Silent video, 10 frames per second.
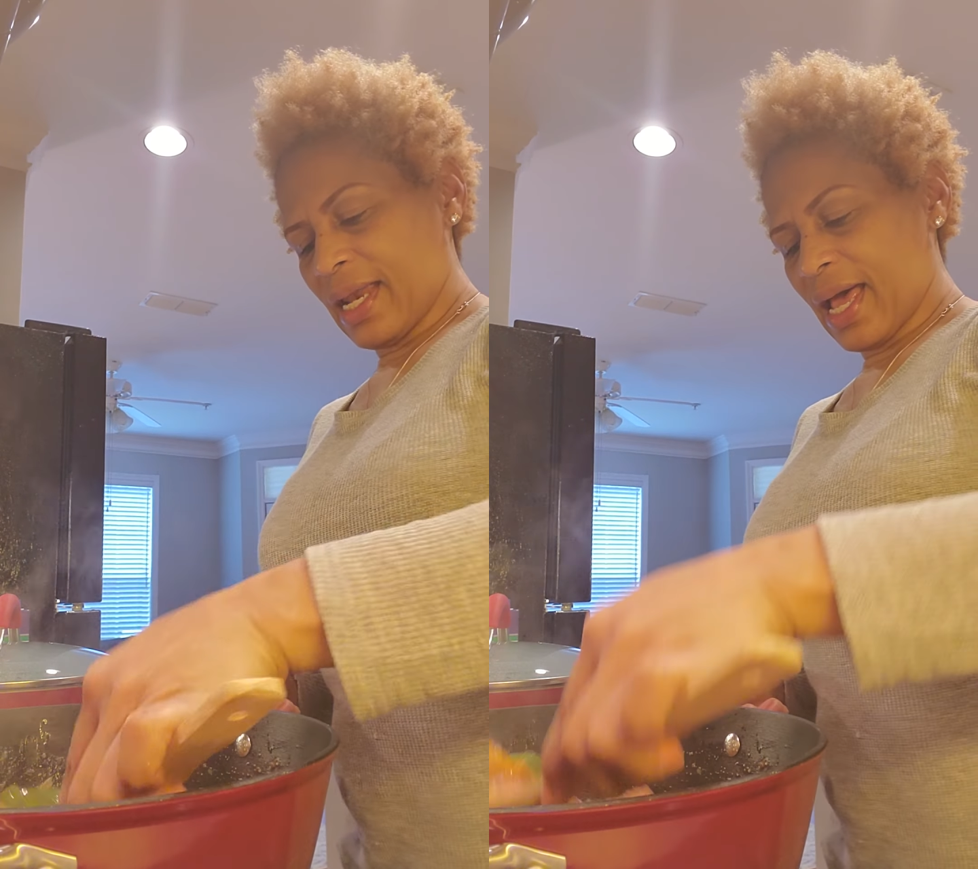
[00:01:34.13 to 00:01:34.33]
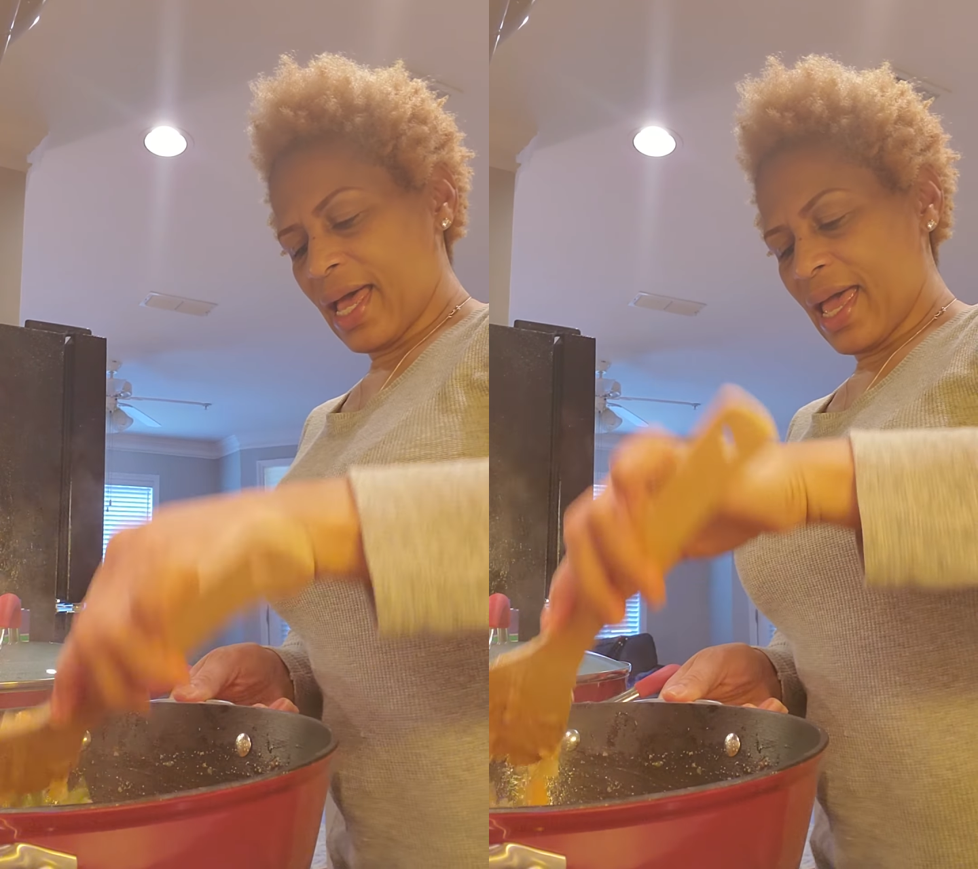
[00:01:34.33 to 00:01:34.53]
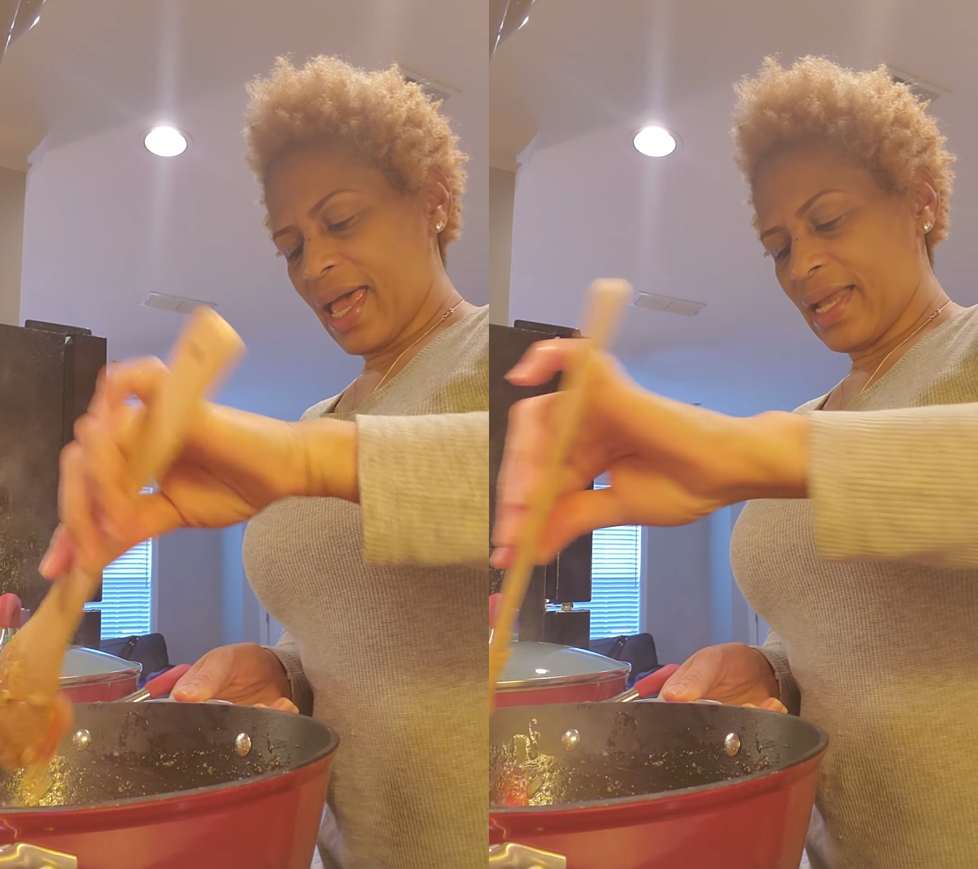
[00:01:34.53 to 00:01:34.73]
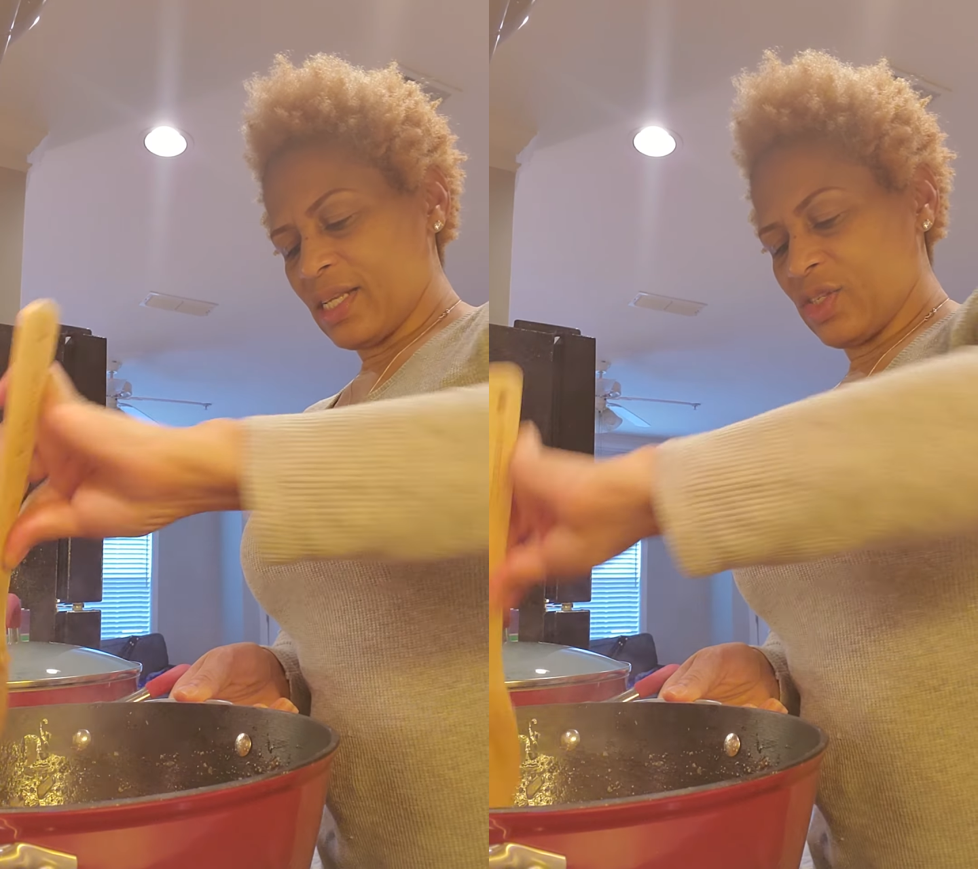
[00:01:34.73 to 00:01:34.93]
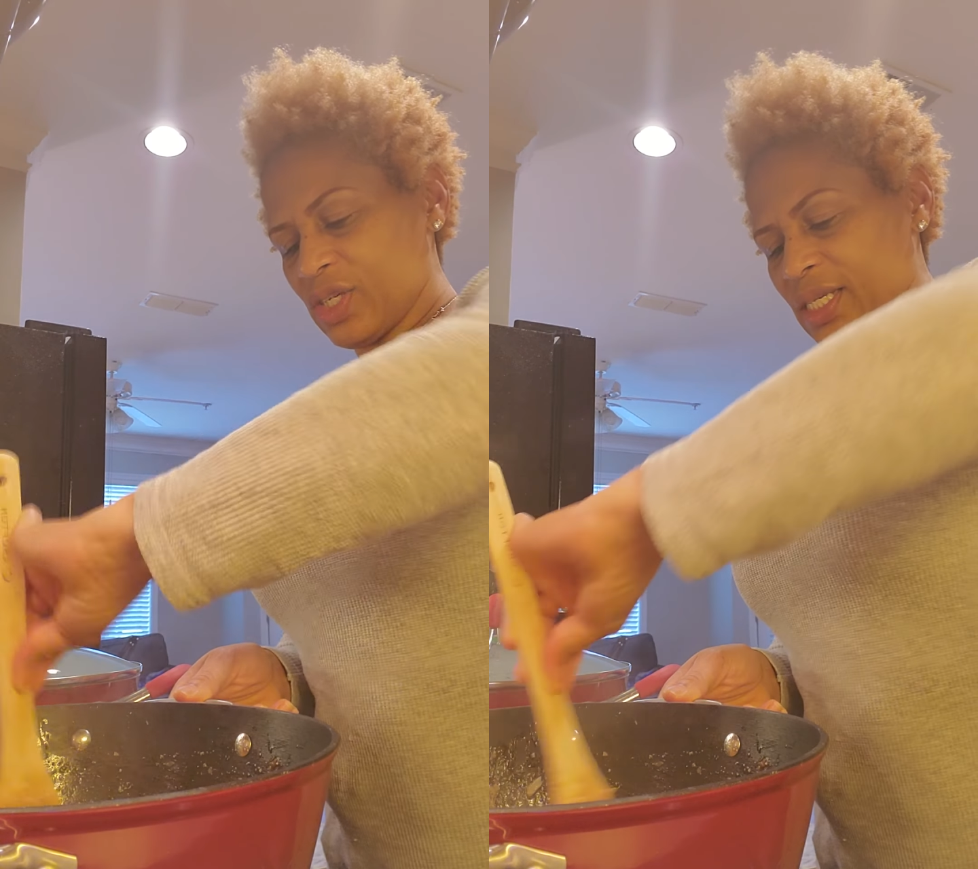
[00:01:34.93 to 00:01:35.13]
I
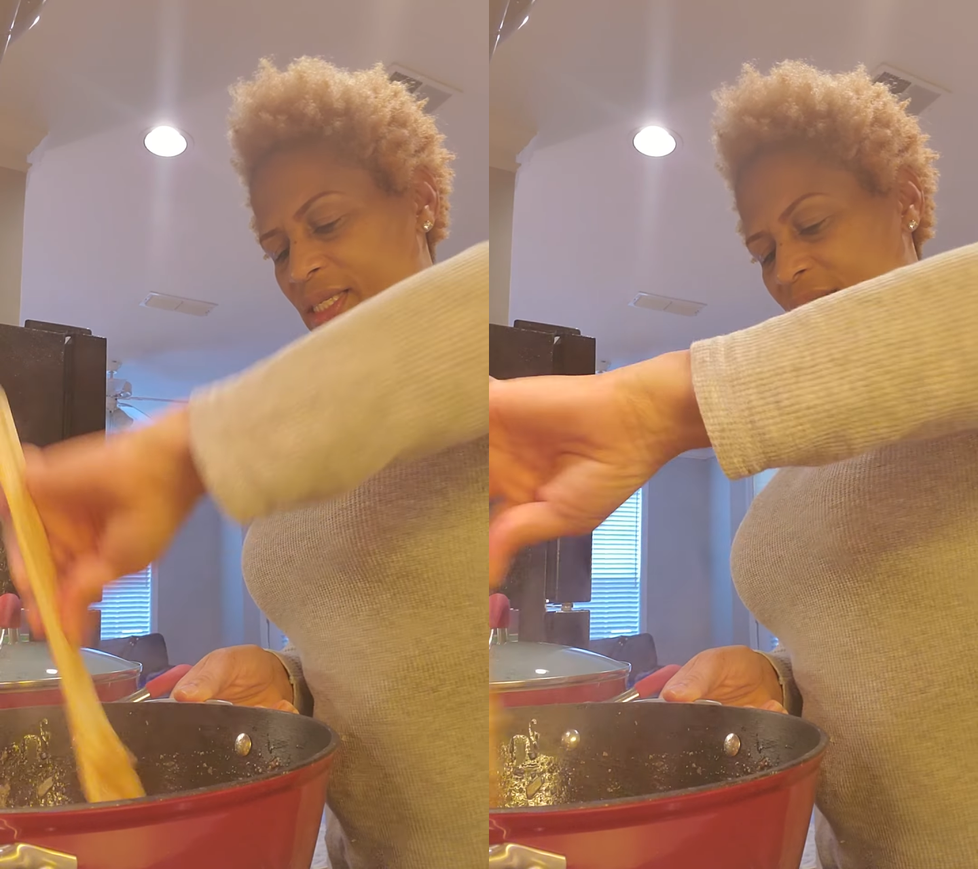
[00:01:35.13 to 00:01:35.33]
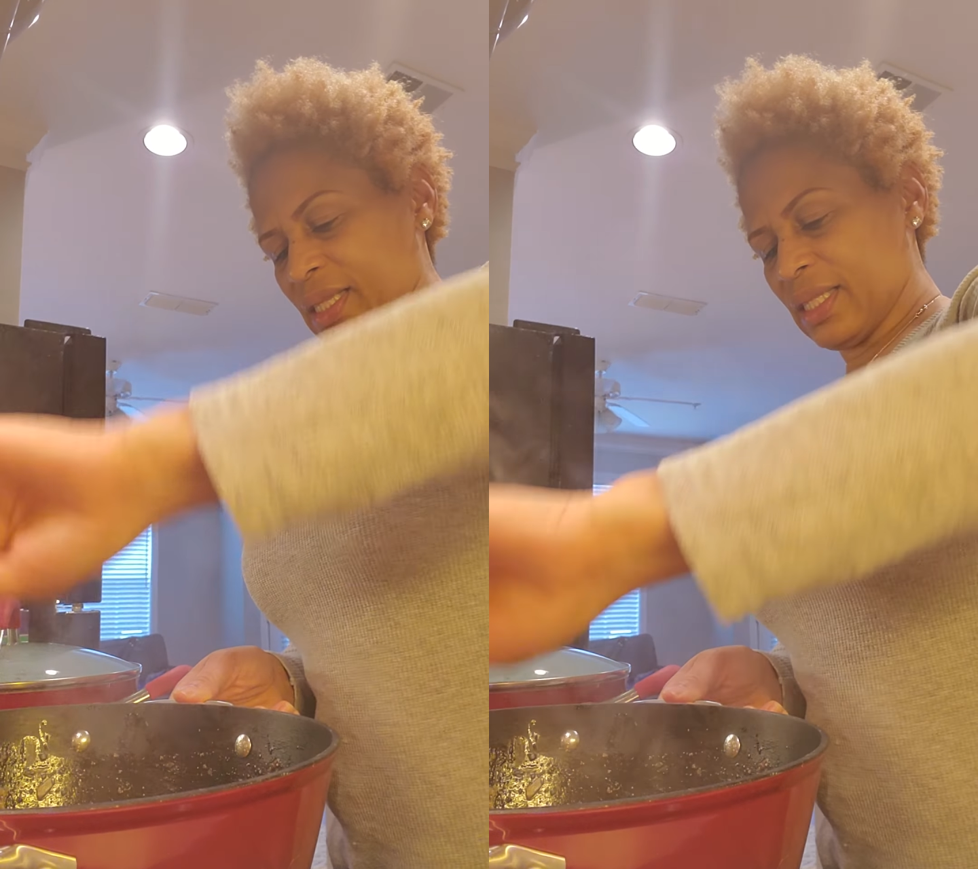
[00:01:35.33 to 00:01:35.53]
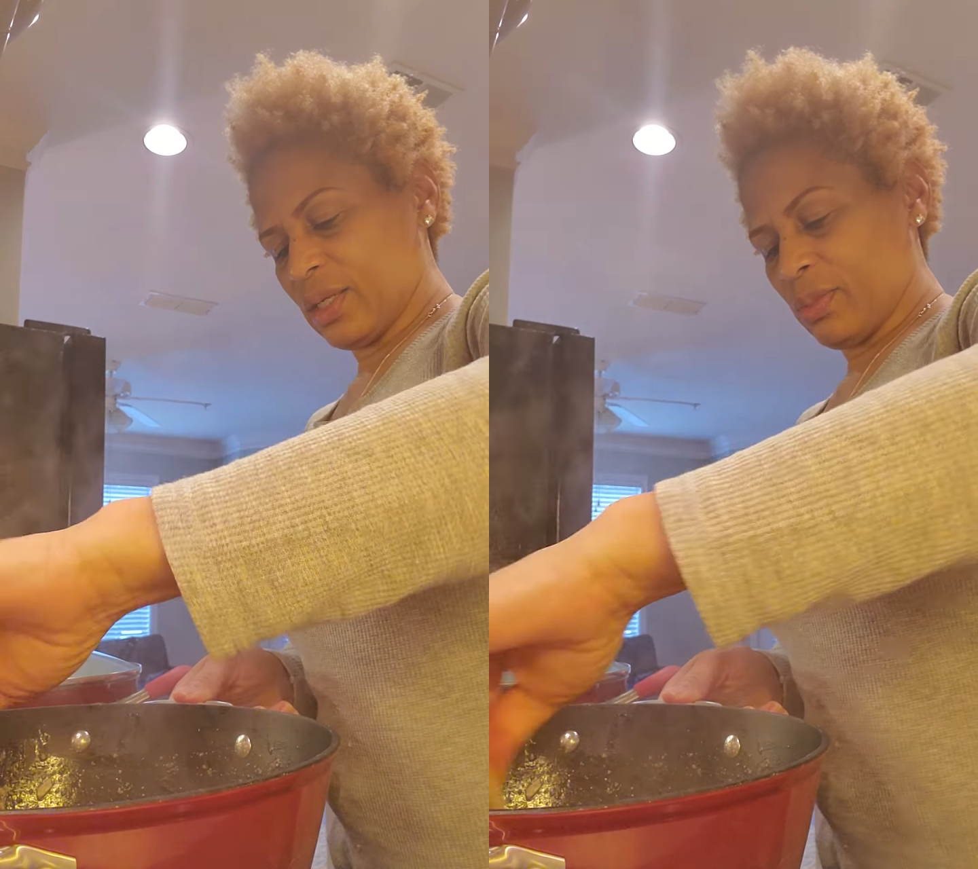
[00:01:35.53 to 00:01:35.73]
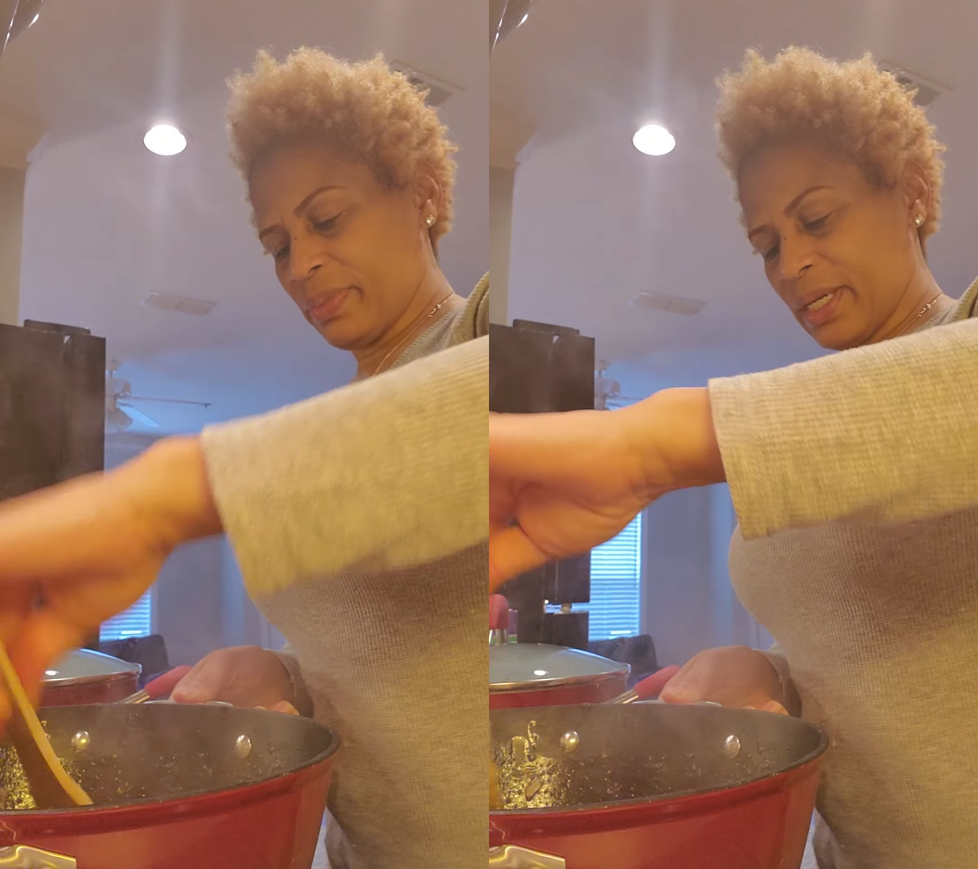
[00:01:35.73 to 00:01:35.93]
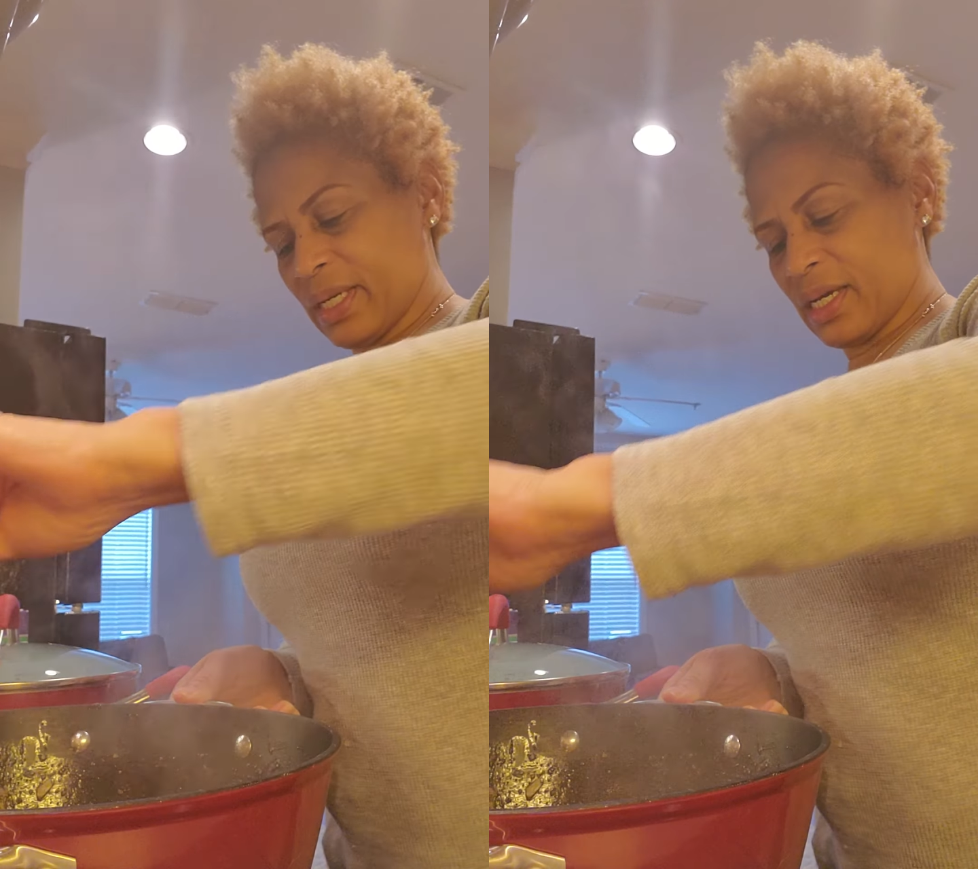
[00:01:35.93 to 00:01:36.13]
added just a little
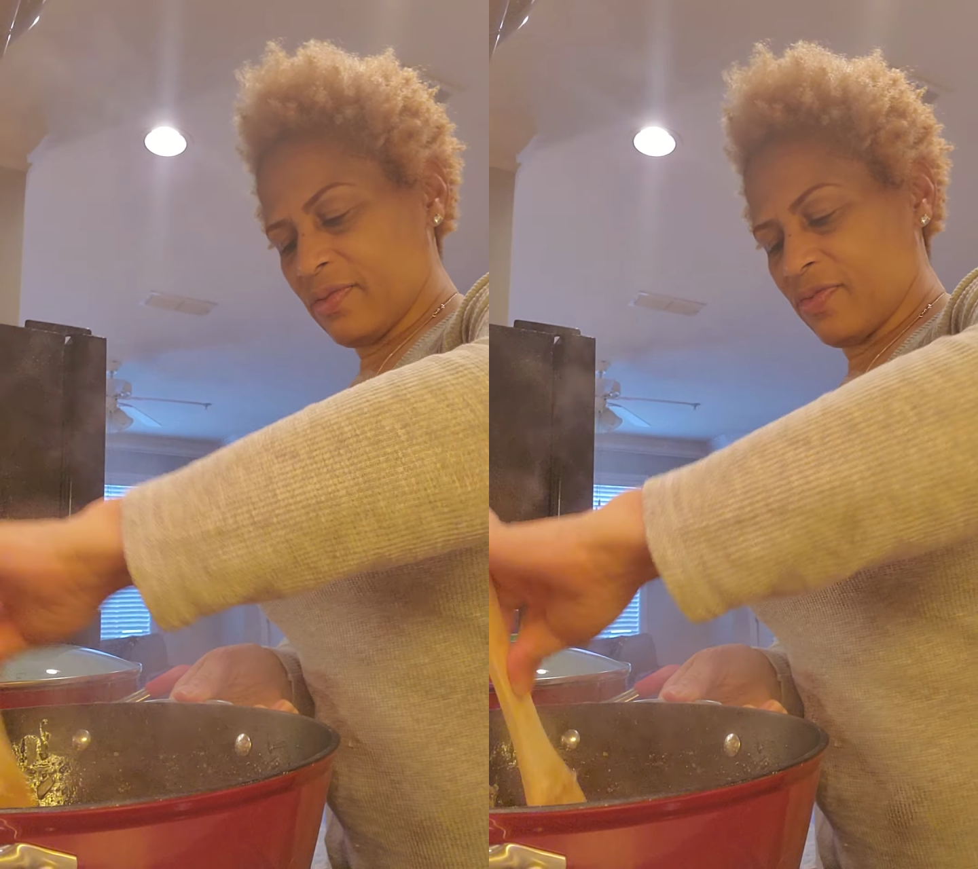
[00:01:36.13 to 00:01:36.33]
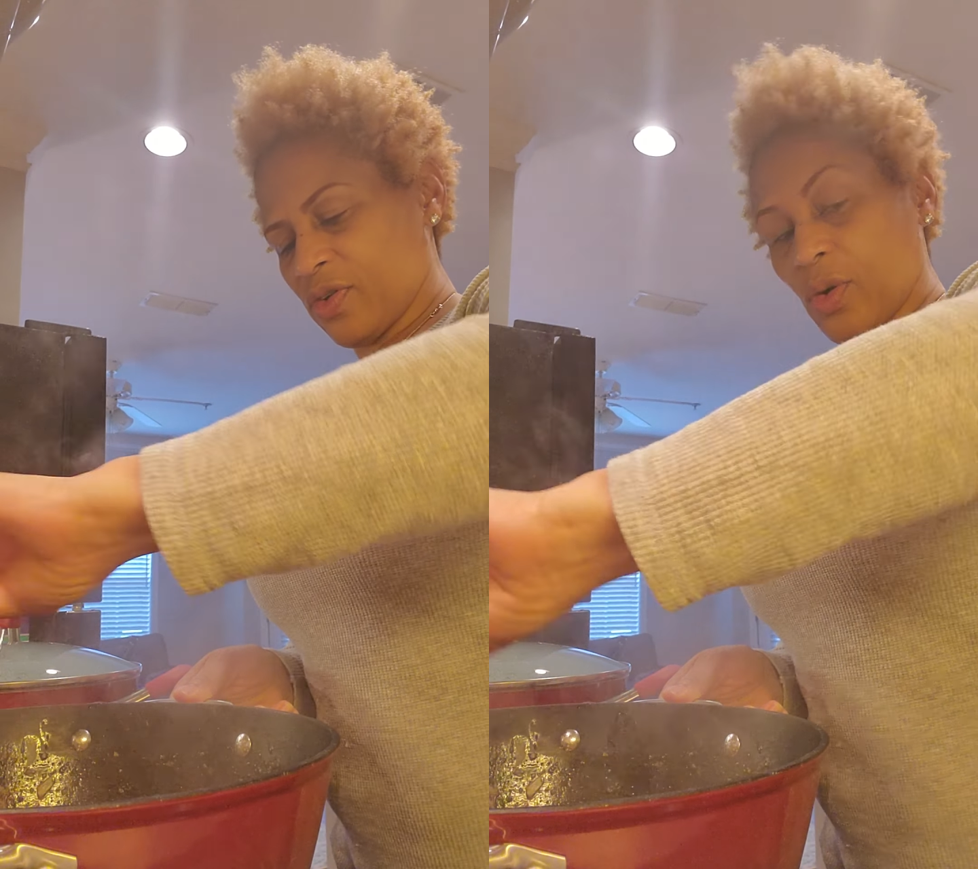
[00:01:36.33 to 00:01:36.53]
bit of